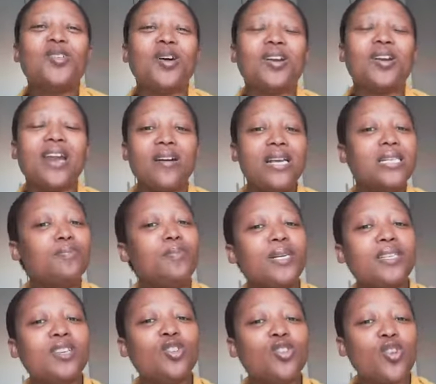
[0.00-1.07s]
So now he's
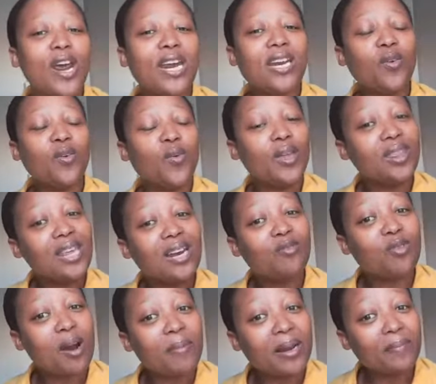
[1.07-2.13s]
busy training with
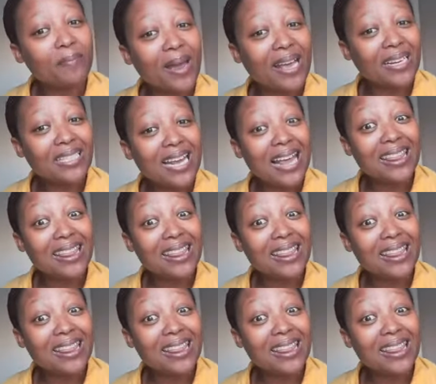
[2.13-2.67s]
that rubber band.